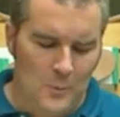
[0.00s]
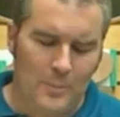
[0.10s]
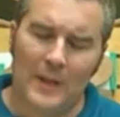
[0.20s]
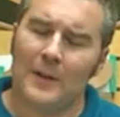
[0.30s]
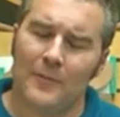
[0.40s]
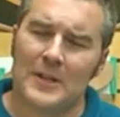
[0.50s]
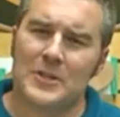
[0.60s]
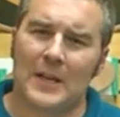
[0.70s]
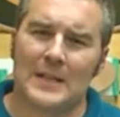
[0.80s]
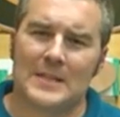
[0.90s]
Well, plantar
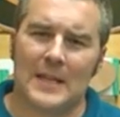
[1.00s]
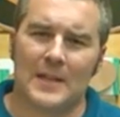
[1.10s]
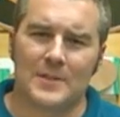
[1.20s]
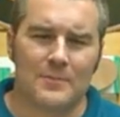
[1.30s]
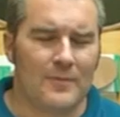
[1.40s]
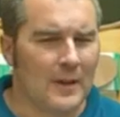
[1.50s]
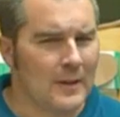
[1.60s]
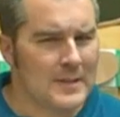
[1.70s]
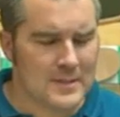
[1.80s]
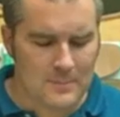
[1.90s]
fasciitis is
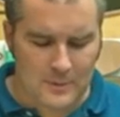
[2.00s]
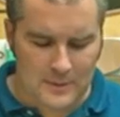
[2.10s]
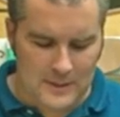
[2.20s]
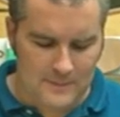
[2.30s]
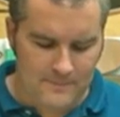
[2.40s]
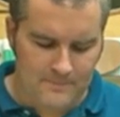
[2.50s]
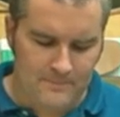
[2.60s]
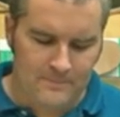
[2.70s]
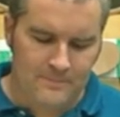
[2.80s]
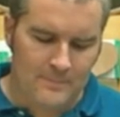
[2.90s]
very simply
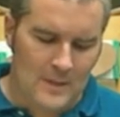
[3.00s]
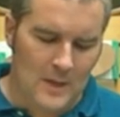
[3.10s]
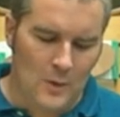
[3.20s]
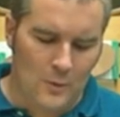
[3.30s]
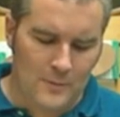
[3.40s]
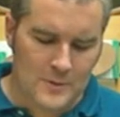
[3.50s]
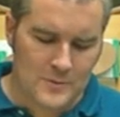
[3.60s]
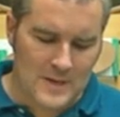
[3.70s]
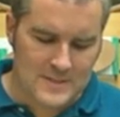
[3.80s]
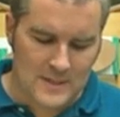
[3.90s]
an
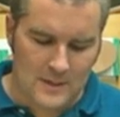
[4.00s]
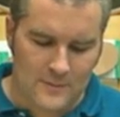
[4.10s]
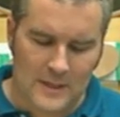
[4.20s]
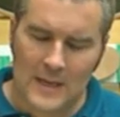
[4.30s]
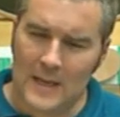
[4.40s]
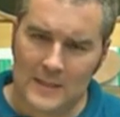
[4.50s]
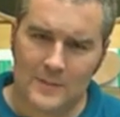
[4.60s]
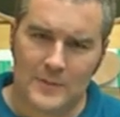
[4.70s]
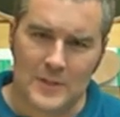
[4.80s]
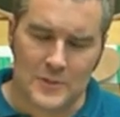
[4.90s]
overstressing of the
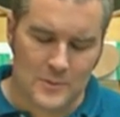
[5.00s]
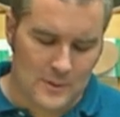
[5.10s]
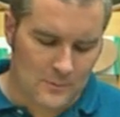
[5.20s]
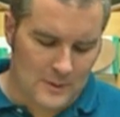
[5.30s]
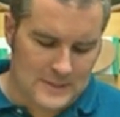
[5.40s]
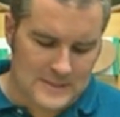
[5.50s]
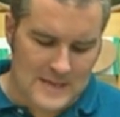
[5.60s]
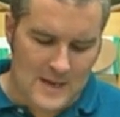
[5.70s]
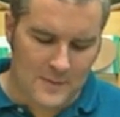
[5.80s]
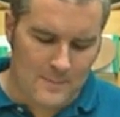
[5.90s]
connective tissue that runs
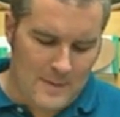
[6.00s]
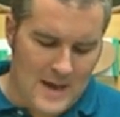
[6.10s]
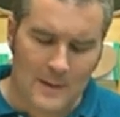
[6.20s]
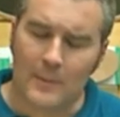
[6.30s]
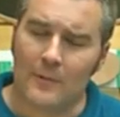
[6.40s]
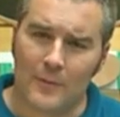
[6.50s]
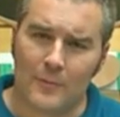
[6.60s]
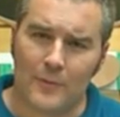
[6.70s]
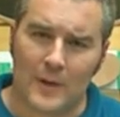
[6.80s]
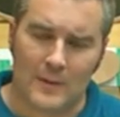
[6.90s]
down the bottom of the
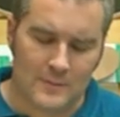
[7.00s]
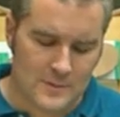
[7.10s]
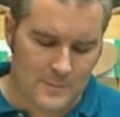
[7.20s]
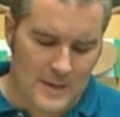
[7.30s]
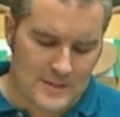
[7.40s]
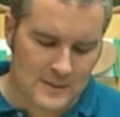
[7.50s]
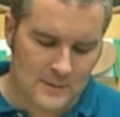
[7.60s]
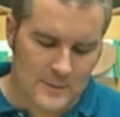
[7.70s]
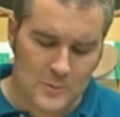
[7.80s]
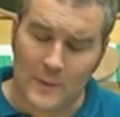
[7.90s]
foot. So
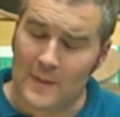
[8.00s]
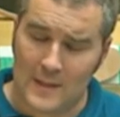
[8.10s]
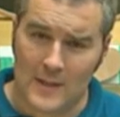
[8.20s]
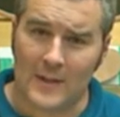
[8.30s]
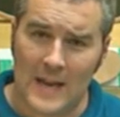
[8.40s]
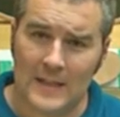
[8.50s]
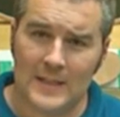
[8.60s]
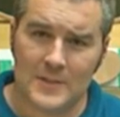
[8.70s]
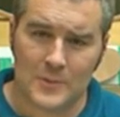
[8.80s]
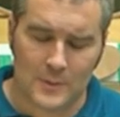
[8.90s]
basically between the
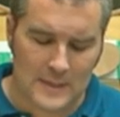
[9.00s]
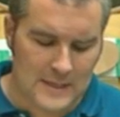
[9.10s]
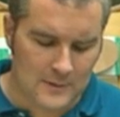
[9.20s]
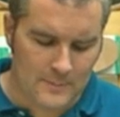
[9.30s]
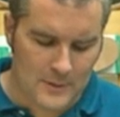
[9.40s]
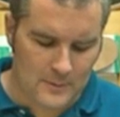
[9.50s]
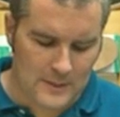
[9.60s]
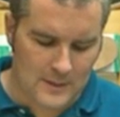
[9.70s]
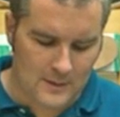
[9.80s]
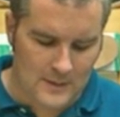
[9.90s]
calcaneus, or the heel
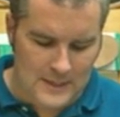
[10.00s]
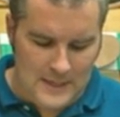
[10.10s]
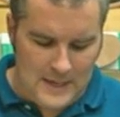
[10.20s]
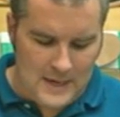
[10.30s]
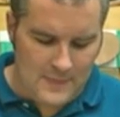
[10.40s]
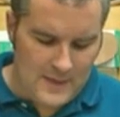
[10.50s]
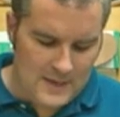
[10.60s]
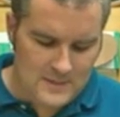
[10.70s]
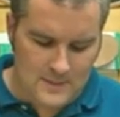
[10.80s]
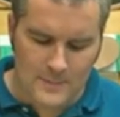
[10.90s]
bone here, and the
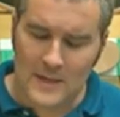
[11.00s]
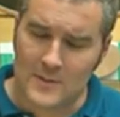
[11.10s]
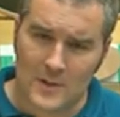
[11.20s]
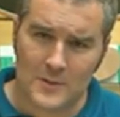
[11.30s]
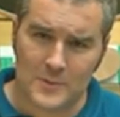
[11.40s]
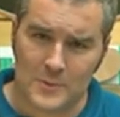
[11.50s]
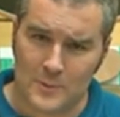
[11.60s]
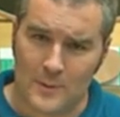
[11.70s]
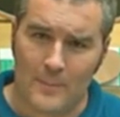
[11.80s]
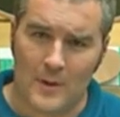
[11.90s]
heads of the metatarsals,
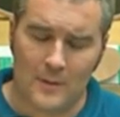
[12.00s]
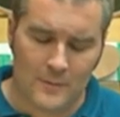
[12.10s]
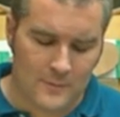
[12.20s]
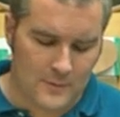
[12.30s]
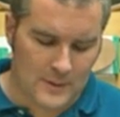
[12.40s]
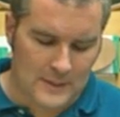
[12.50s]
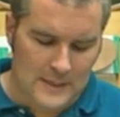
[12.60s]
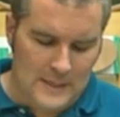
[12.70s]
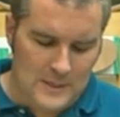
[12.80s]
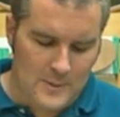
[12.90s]
or the ball of the foot,
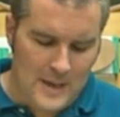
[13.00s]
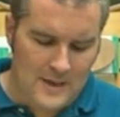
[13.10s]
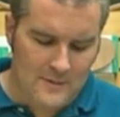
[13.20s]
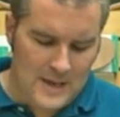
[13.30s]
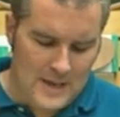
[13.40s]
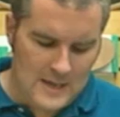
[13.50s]
you have